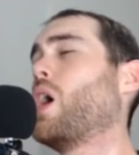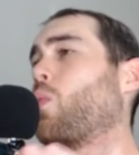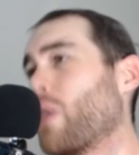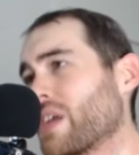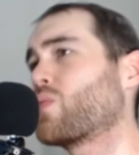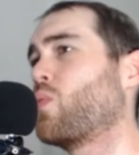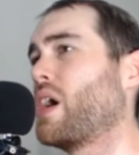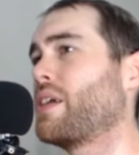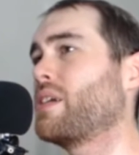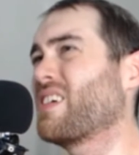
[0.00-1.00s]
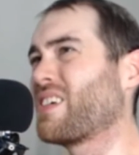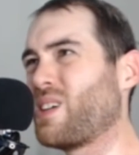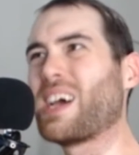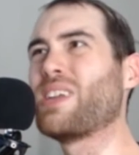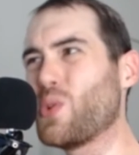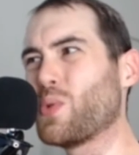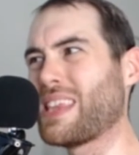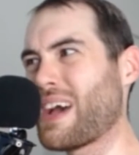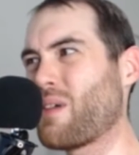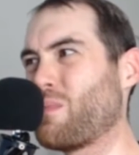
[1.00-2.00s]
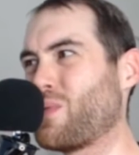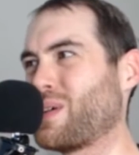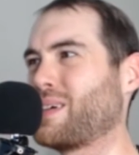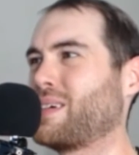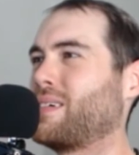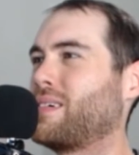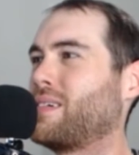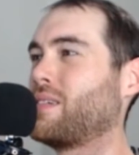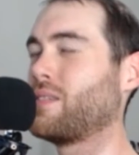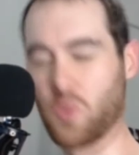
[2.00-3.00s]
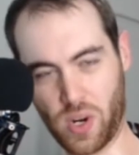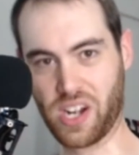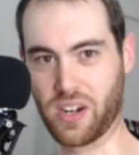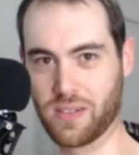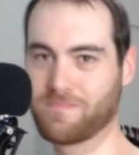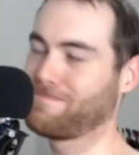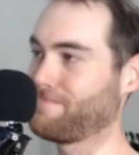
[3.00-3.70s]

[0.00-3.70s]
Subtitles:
Which one could I do without more? Twitter.